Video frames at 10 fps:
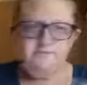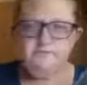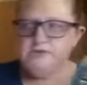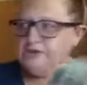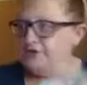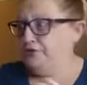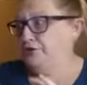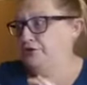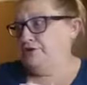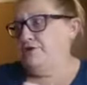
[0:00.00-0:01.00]
So
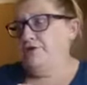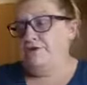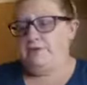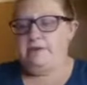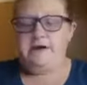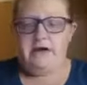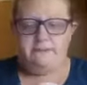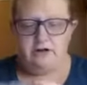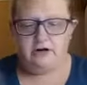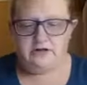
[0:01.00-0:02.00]
those are the three pack
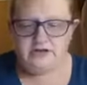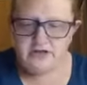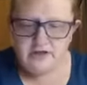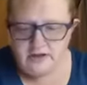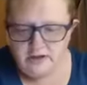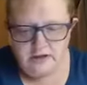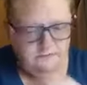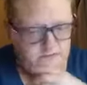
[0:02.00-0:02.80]
bars for